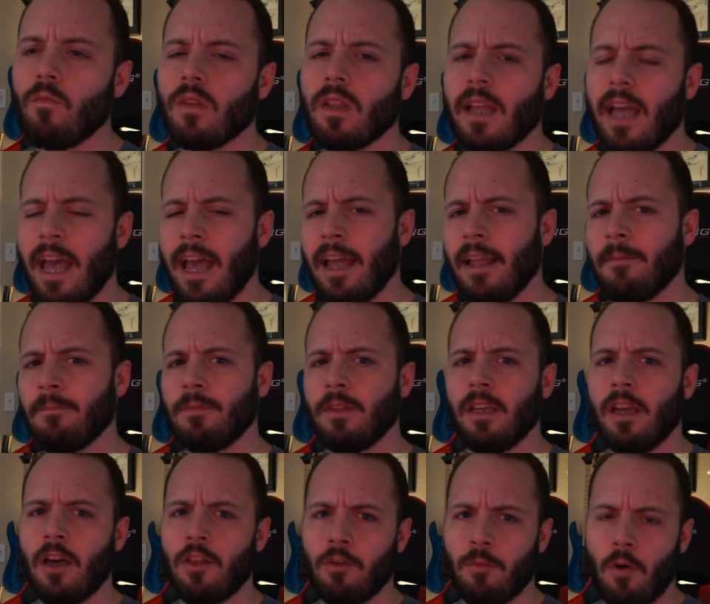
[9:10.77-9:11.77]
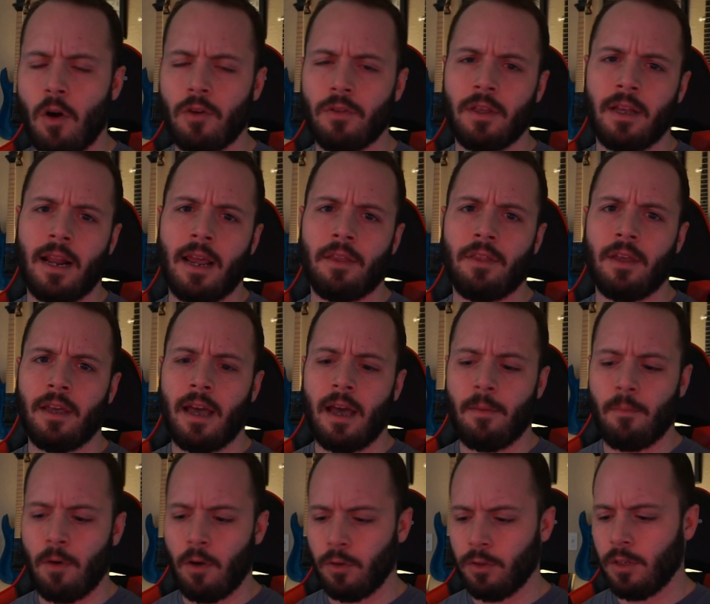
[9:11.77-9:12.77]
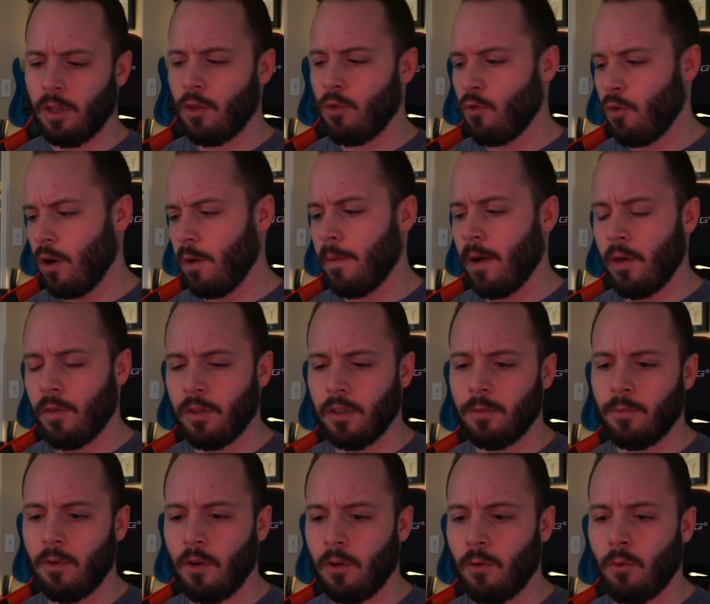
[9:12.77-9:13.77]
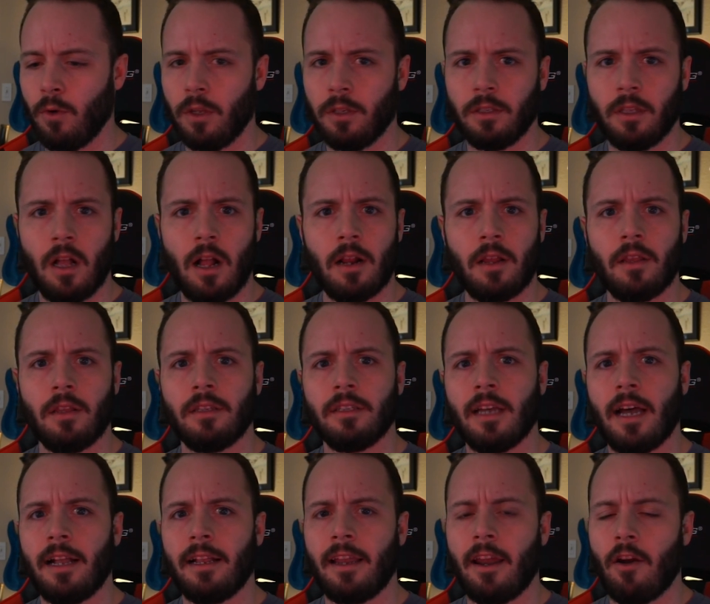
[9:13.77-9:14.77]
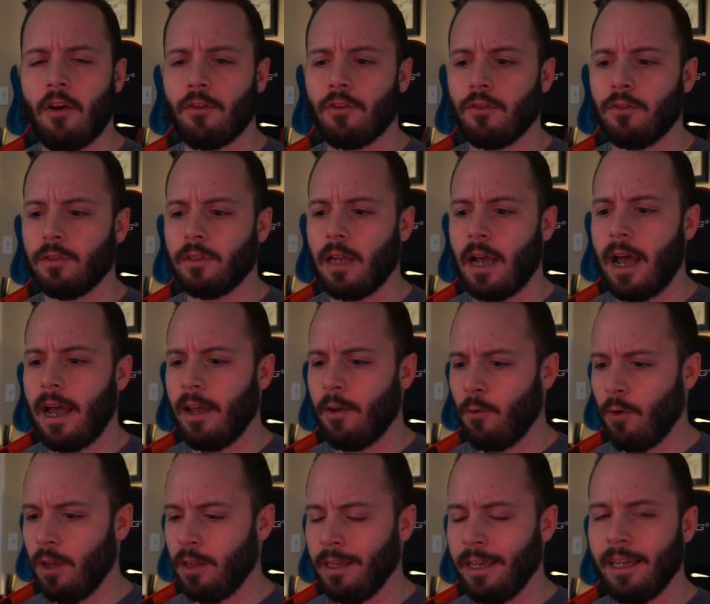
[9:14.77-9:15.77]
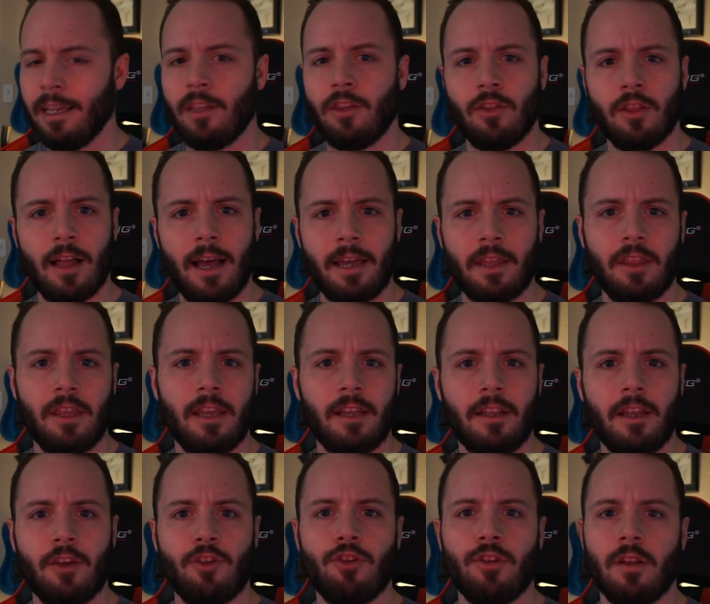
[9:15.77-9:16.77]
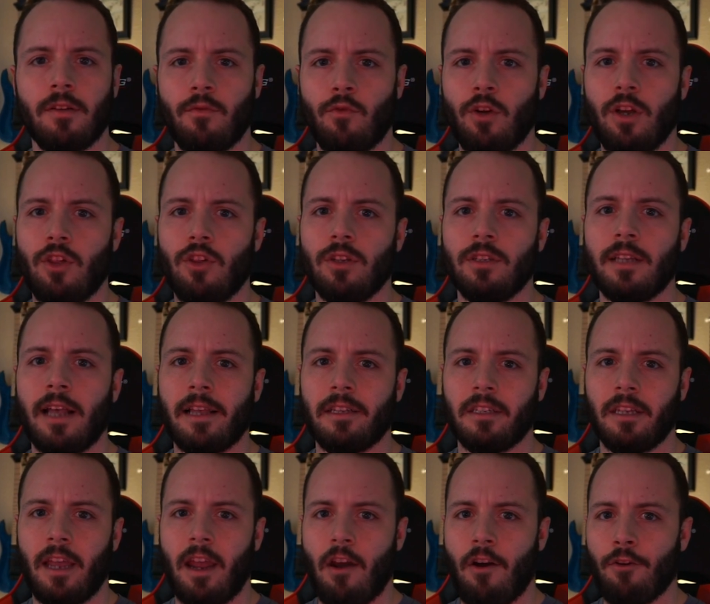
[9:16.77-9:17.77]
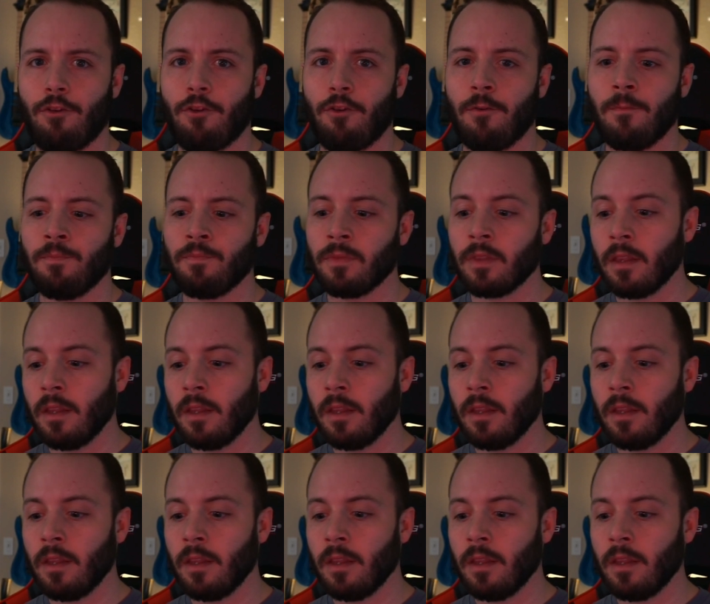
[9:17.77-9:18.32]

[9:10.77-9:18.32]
And the other part that I think I most enjoyed about this book was a lot of the side characters. I really liked the addition of Regis as a character.